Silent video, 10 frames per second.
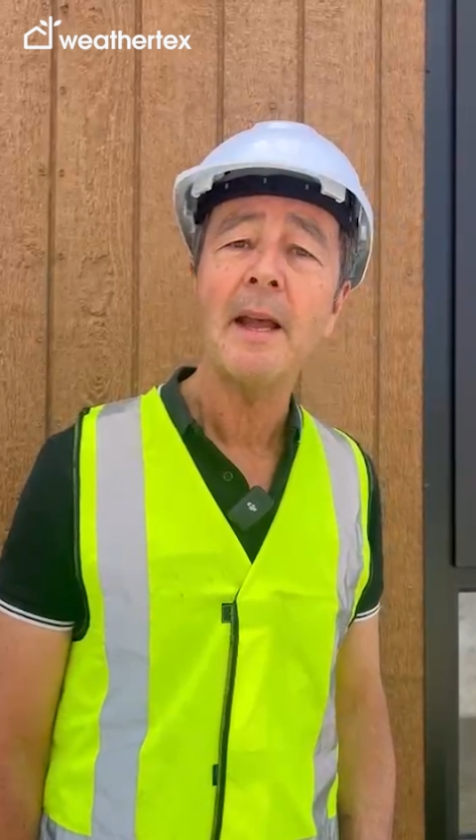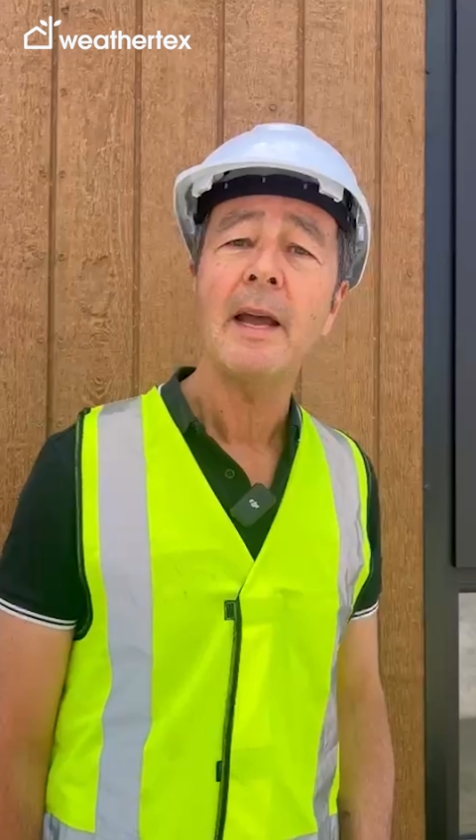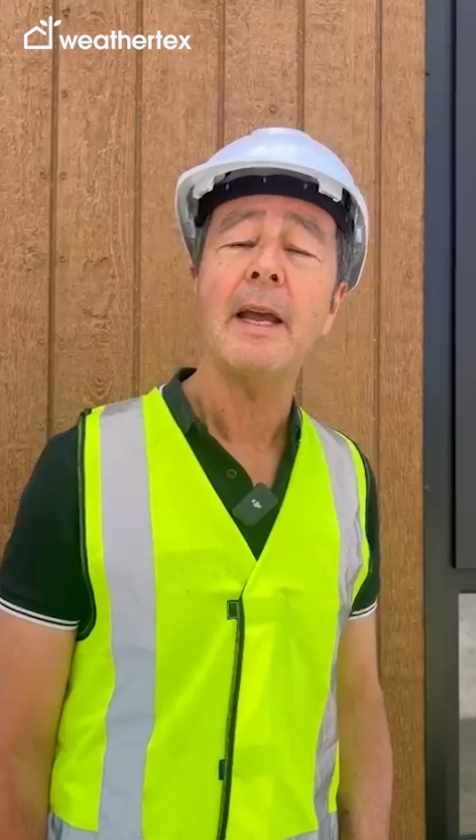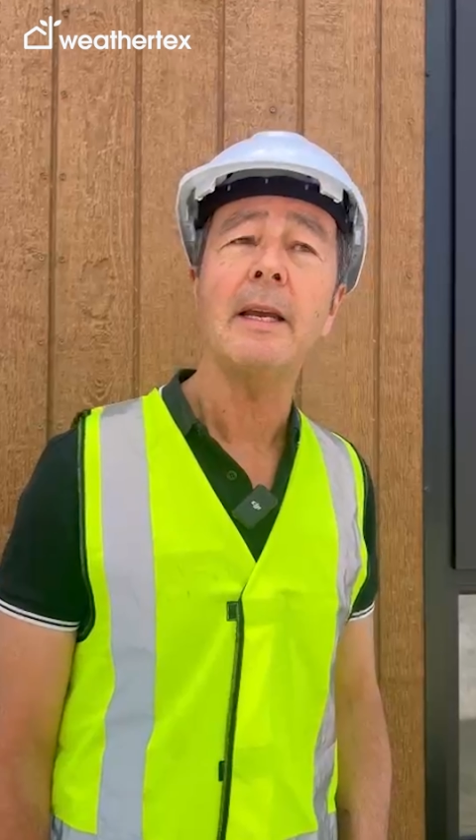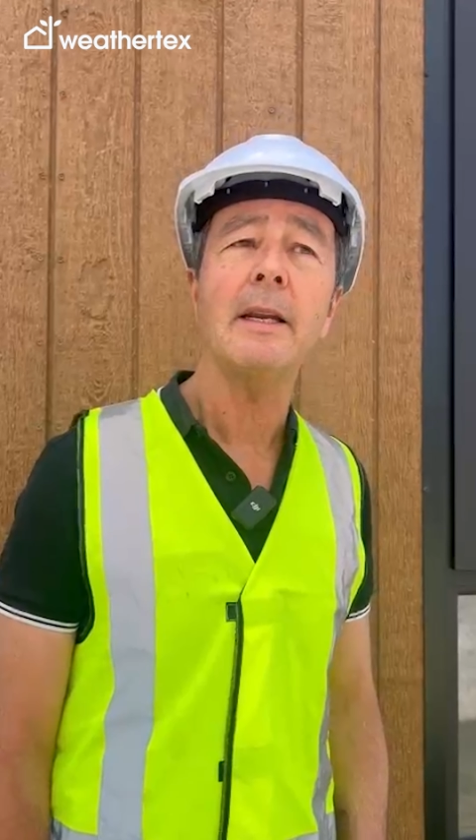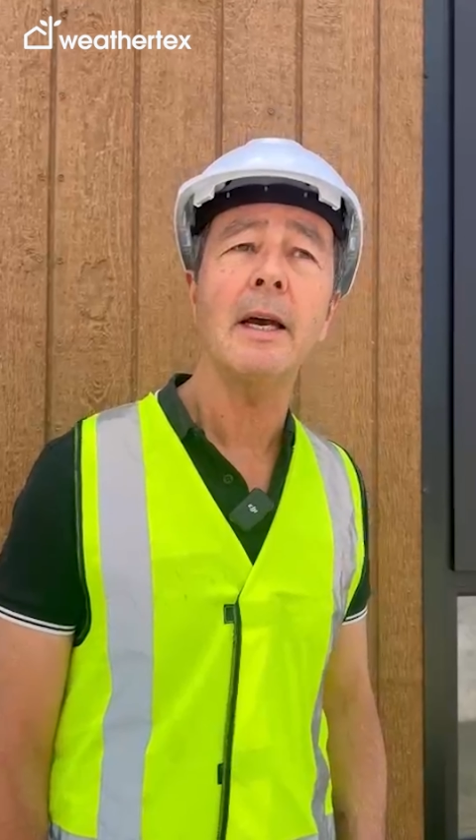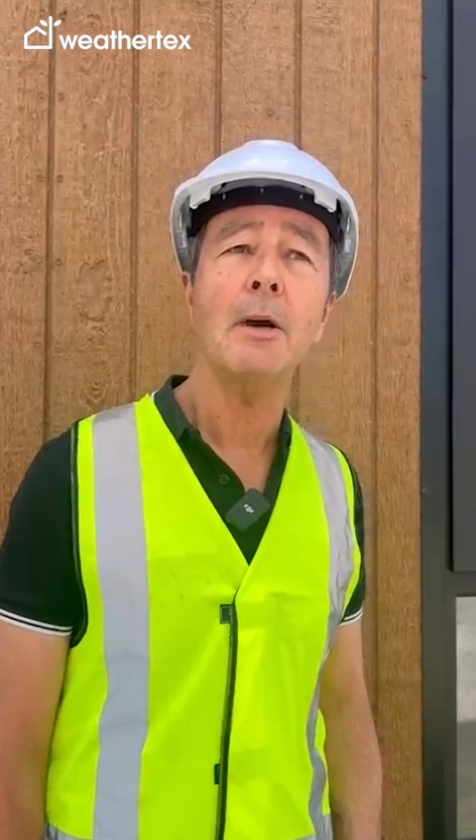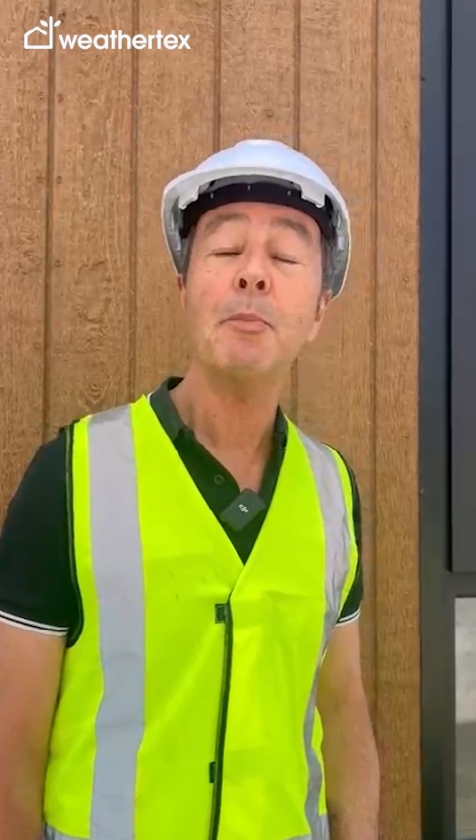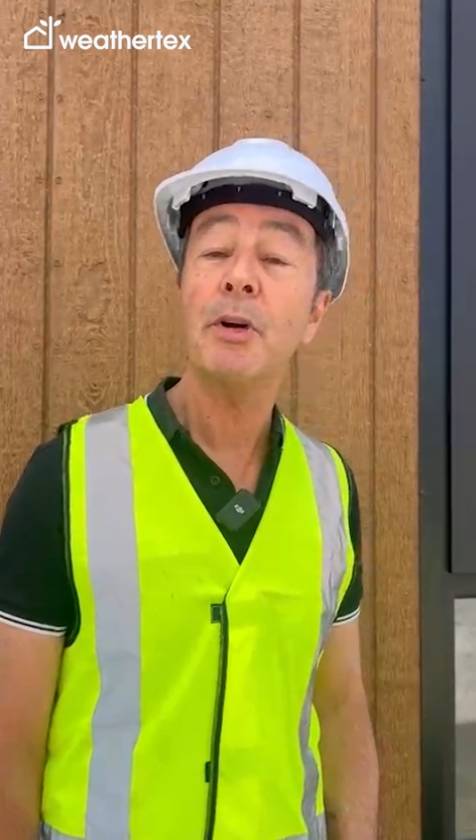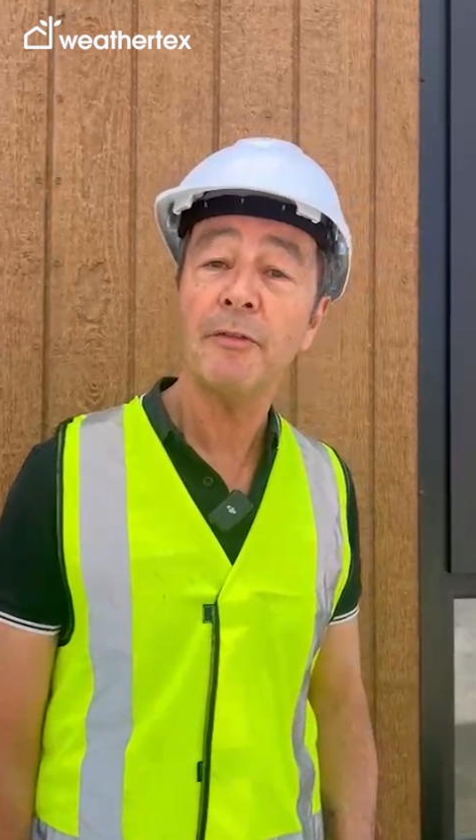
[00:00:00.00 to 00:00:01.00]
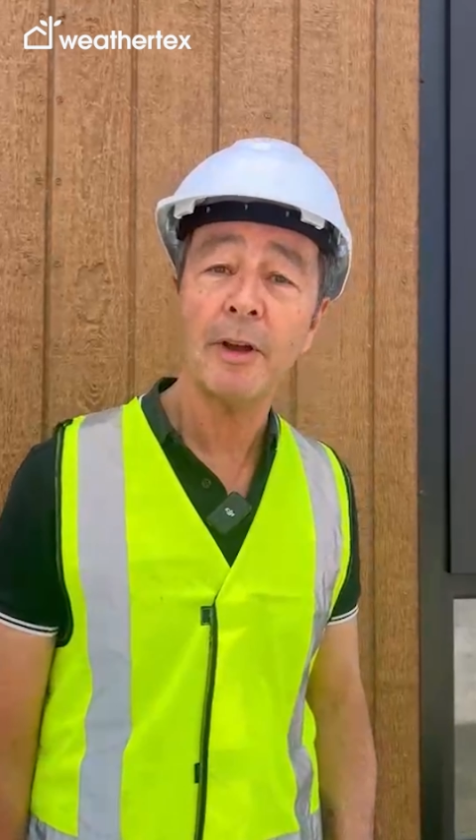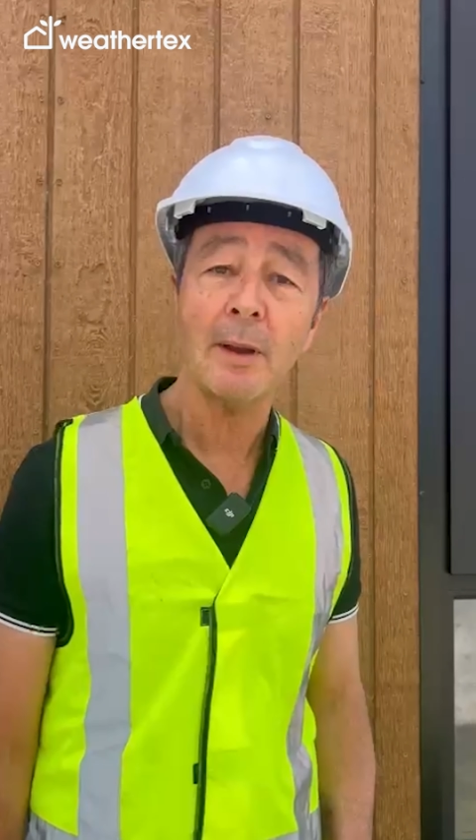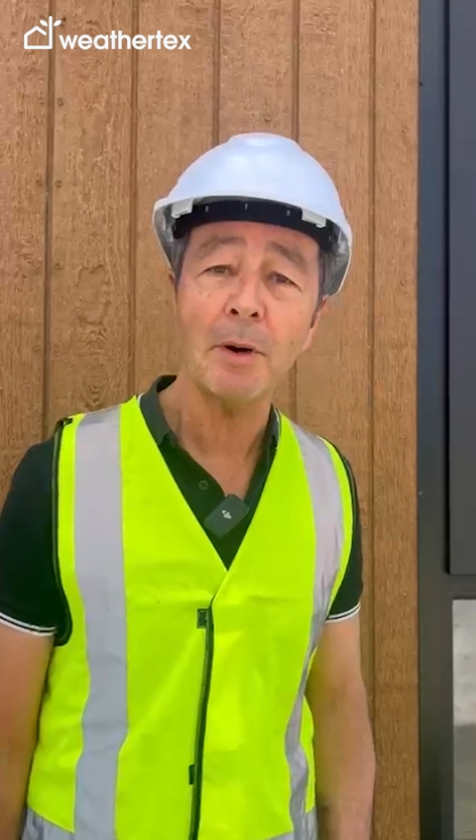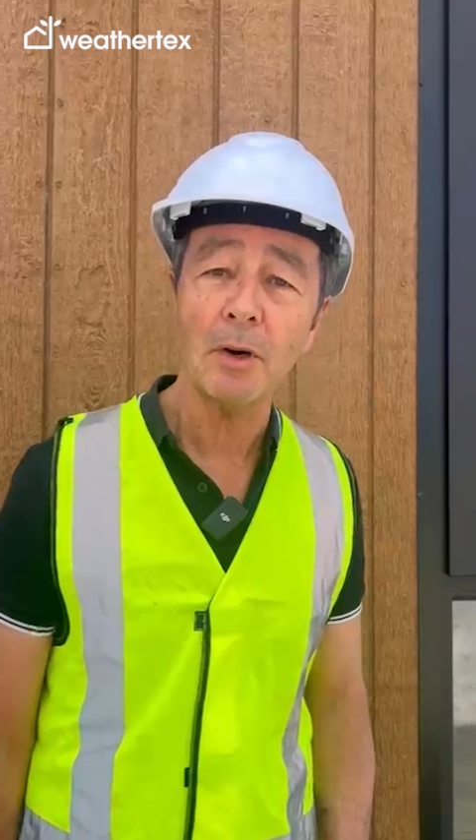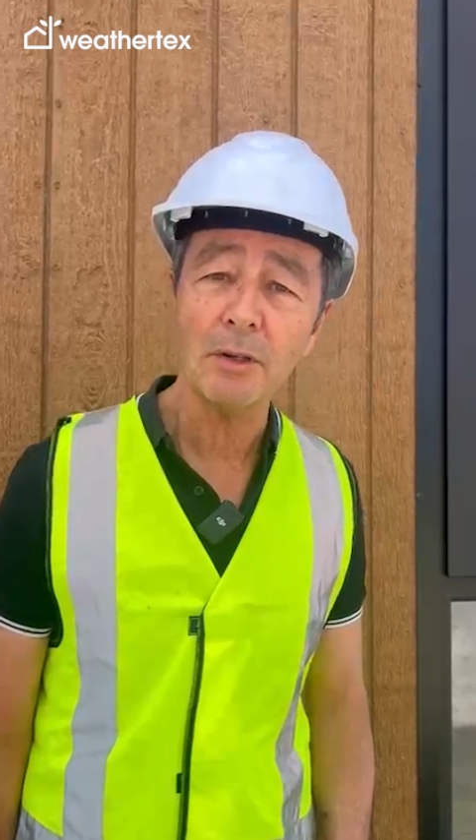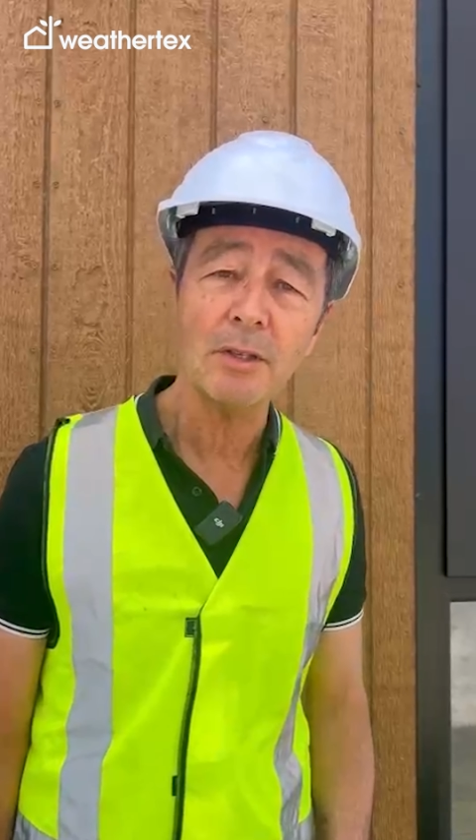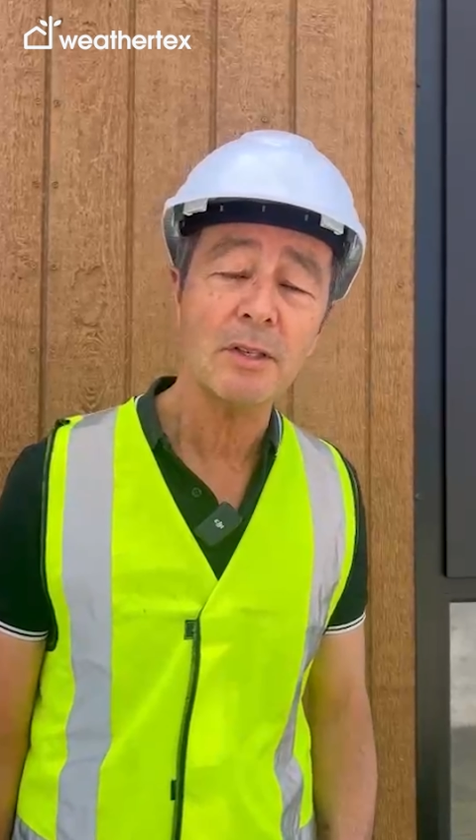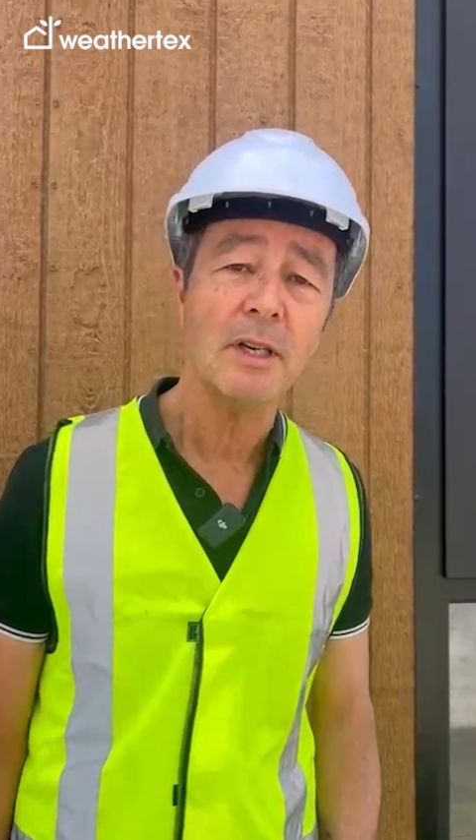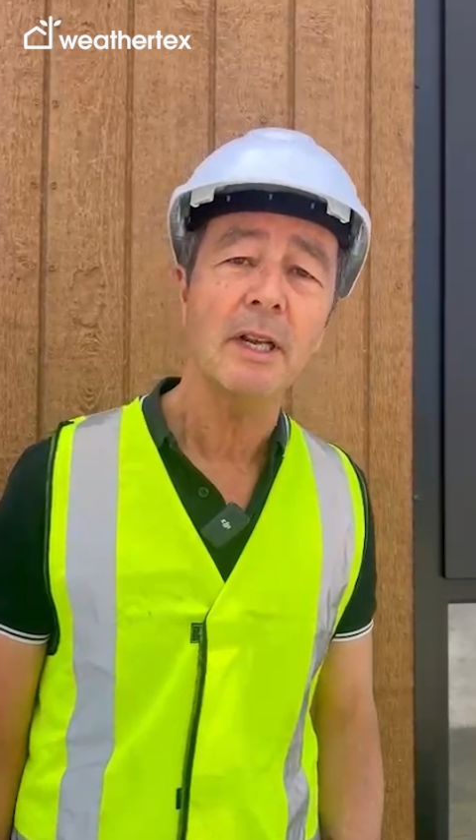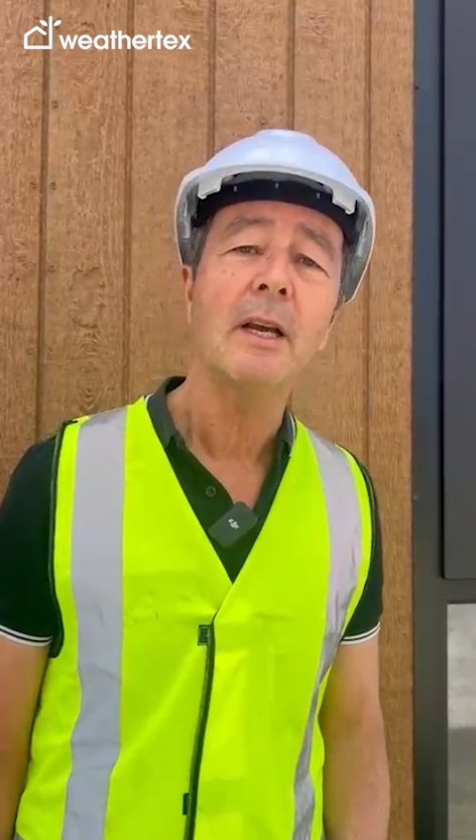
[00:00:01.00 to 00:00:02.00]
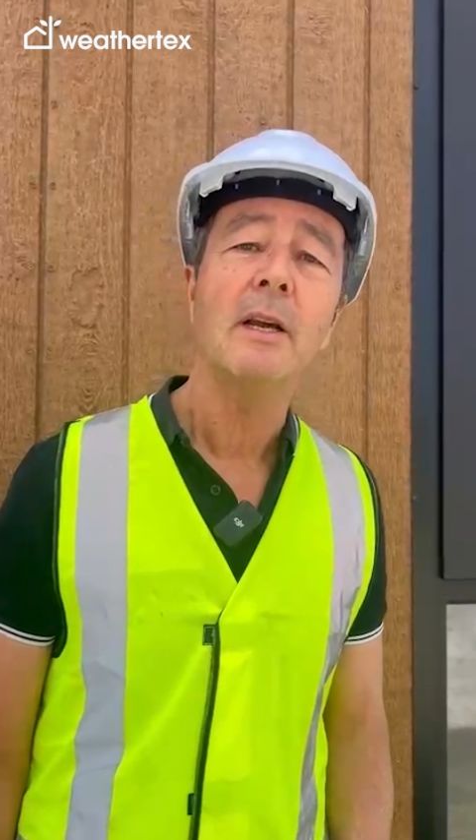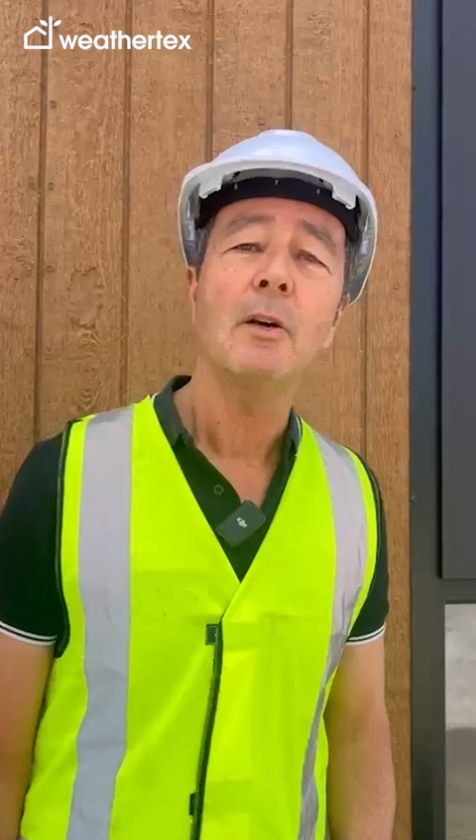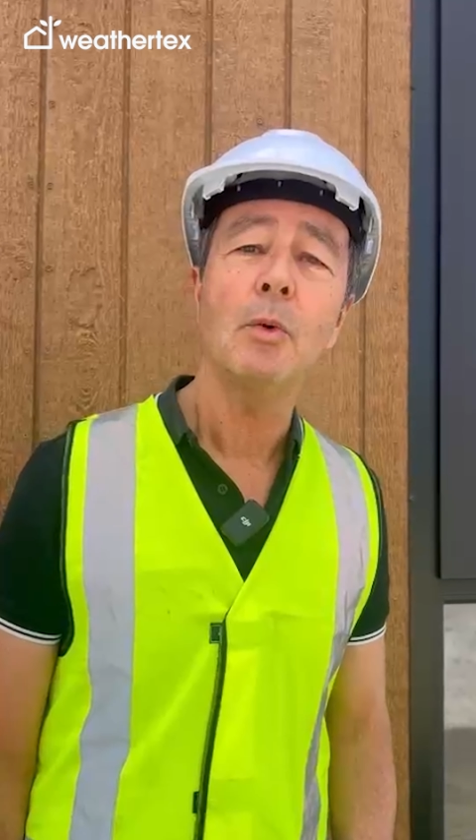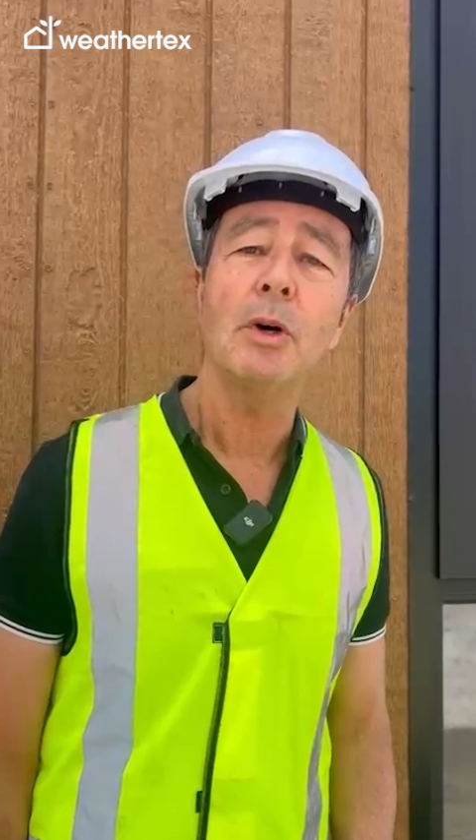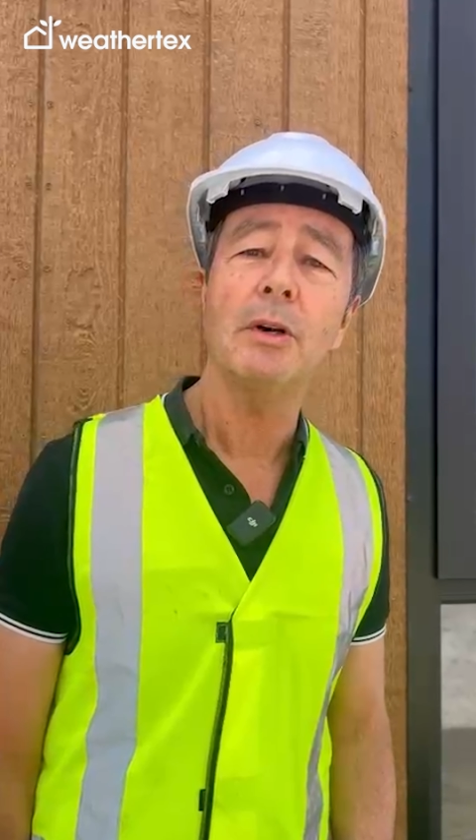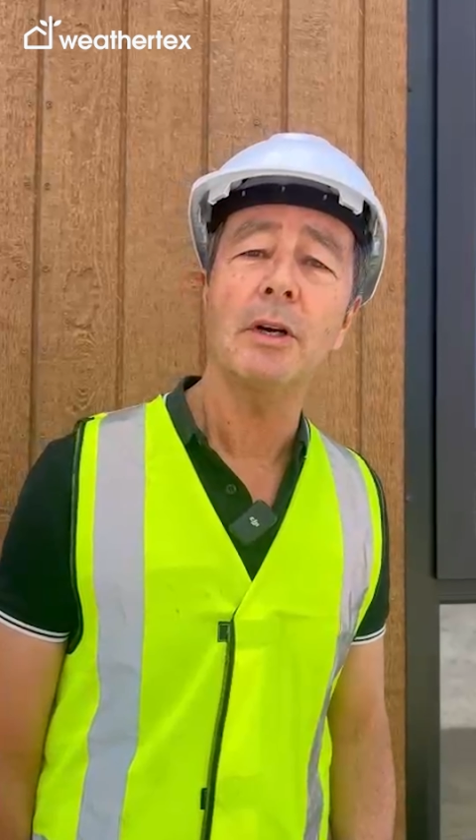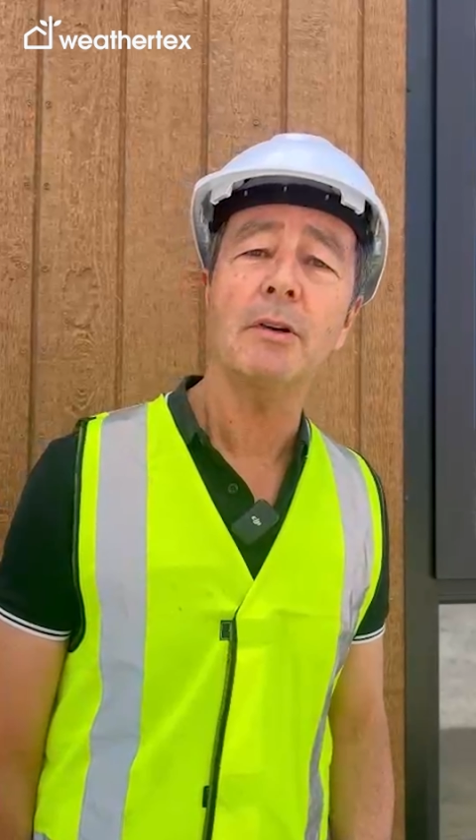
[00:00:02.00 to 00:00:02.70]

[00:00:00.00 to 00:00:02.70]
Then PrefabAUS were